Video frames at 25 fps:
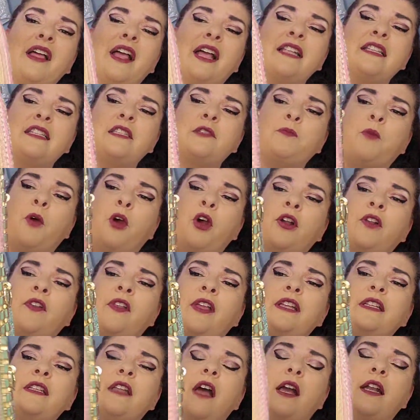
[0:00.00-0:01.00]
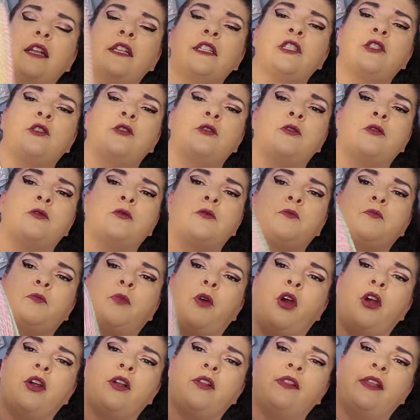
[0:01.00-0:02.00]
It's sparkly, not as
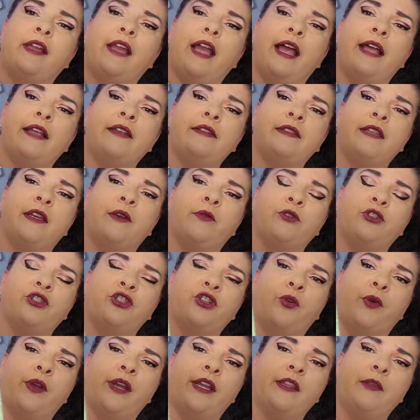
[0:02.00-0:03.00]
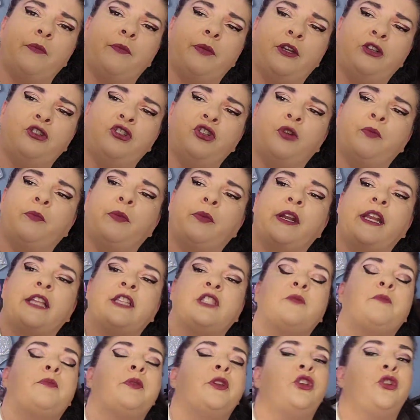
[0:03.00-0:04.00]
sparkly as they were showing in the picture, but
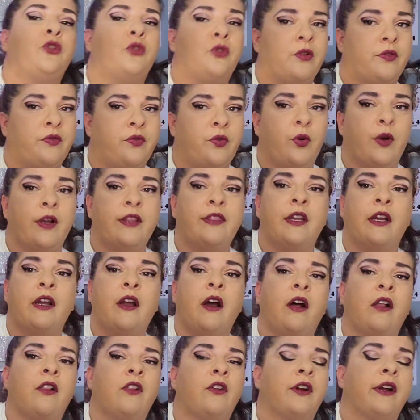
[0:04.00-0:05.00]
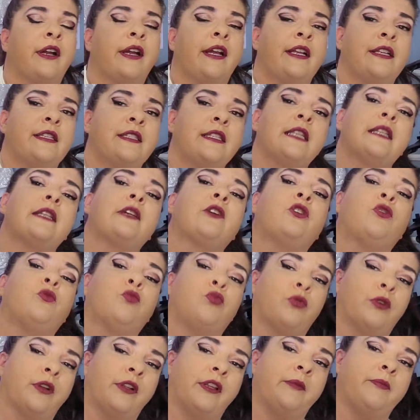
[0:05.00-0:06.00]
it's beautiful. The coloring is
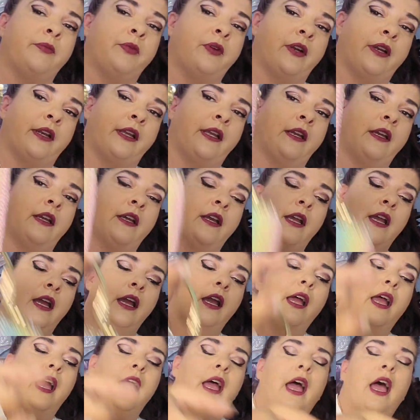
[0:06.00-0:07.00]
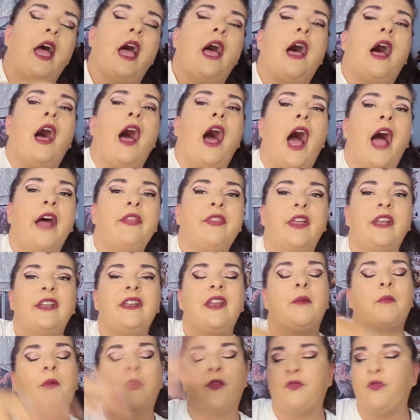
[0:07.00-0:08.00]
really pretty. And then
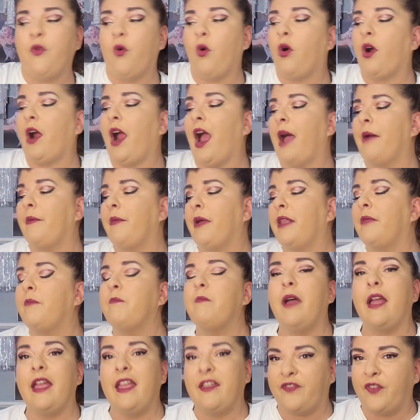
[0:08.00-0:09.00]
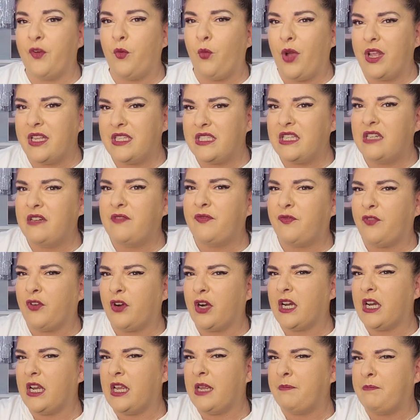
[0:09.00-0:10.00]
number 4, if it wasn't
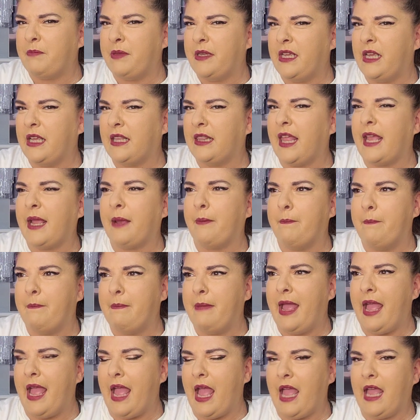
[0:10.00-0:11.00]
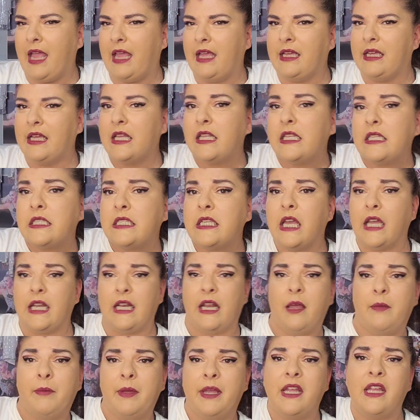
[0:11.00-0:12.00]
for it being like May, it's
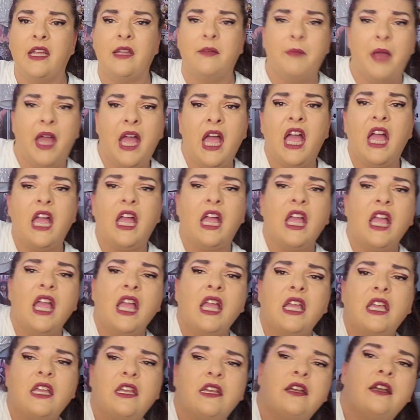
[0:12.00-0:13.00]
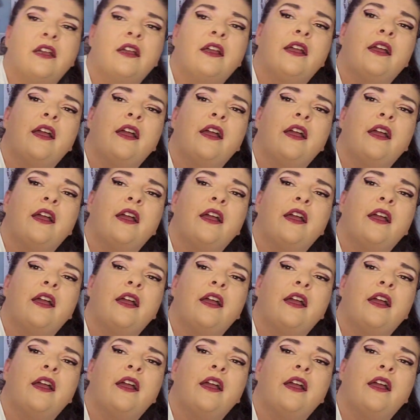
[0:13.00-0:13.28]
gonna be May,